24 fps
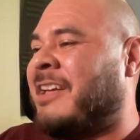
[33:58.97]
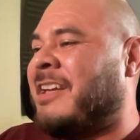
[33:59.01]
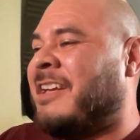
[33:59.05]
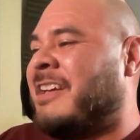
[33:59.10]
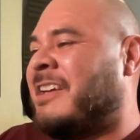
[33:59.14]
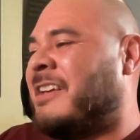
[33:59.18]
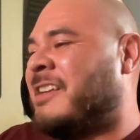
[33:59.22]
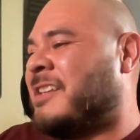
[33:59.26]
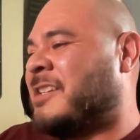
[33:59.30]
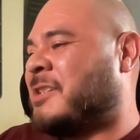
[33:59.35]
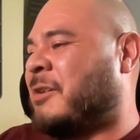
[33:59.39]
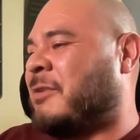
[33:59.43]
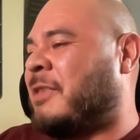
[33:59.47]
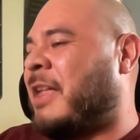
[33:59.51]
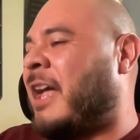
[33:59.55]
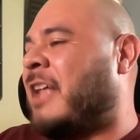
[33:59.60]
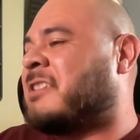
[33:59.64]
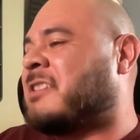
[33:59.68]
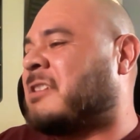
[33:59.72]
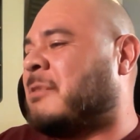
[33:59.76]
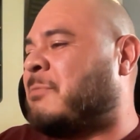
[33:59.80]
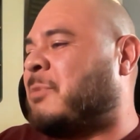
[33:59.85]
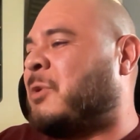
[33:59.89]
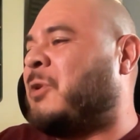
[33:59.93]
So that's the
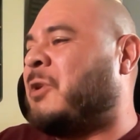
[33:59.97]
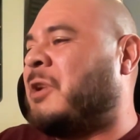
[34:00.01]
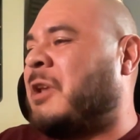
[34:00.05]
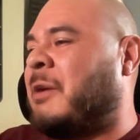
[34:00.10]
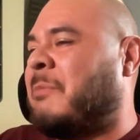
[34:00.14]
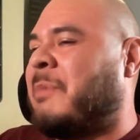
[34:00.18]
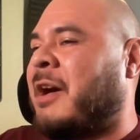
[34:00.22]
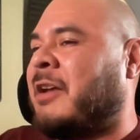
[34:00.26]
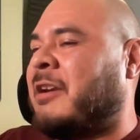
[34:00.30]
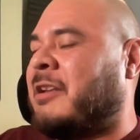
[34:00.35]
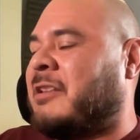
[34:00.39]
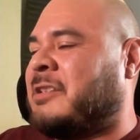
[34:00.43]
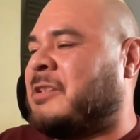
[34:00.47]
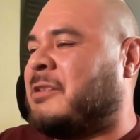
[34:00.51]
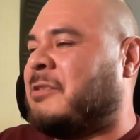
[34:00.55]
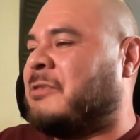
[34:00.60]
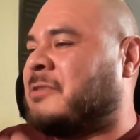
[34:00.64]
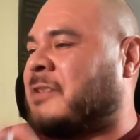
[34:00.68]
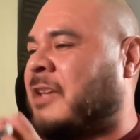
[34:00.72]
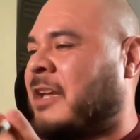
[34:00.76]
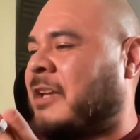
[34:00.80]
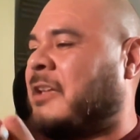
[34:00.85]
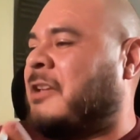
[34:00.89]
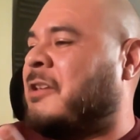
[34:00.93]
beauty about it too. It's
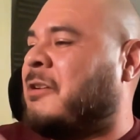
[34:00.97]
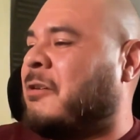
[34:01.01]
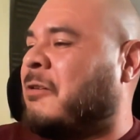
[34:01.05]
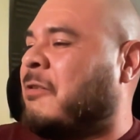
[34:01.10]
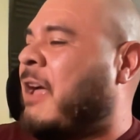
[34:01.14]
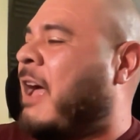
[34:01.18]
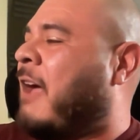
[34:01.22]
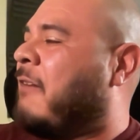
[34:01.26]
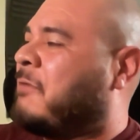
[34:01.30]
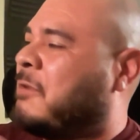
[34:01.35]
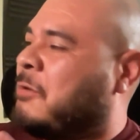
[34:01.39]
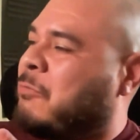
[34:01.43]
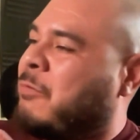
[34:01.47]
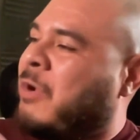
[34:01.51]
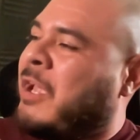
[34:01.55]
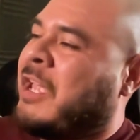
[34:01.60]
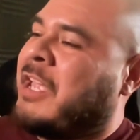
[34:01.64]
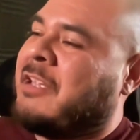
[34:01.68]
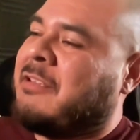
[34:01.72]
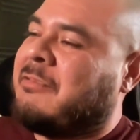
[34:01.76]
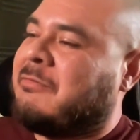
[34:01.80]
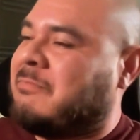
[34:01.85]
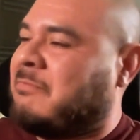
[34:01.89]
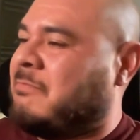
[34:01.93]
like you don't have to wait
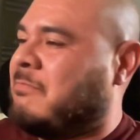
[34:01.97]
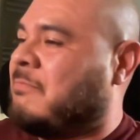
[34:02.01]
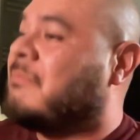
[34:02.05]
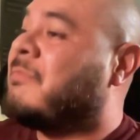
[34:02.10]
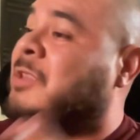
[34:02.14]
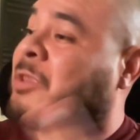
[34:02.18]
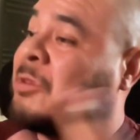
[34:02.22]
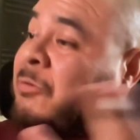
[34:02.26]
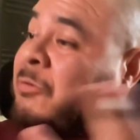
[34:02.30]
3